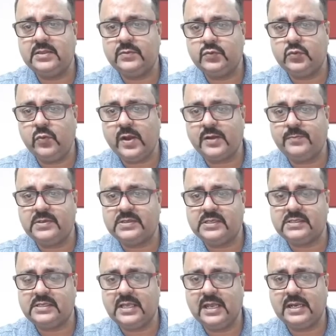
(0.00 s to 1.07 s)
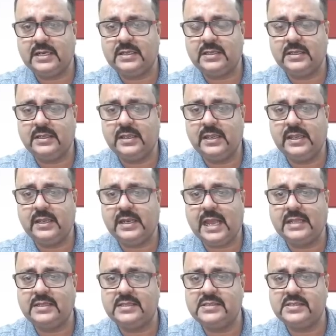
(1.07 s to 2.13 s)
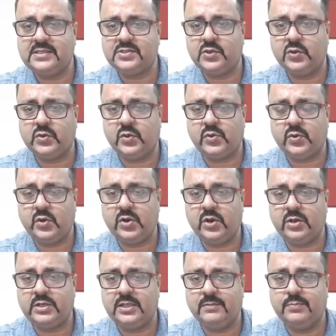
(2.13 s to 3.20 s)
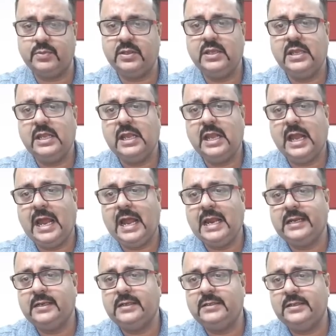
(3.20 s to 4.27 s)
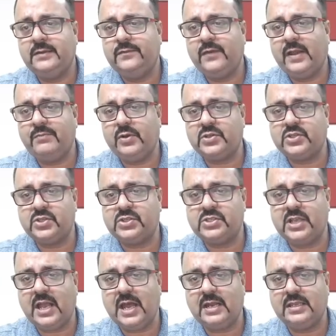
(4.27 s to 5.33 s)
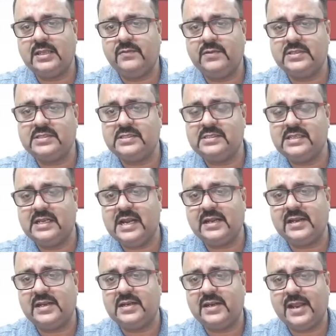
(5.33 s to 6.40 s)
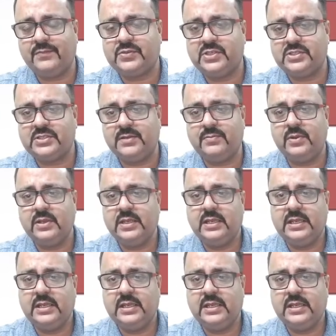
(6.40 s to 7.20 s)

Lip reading: two workpieces are here, and this is the sonotrode tip, and the vibrations are given. This is a lateral drive system.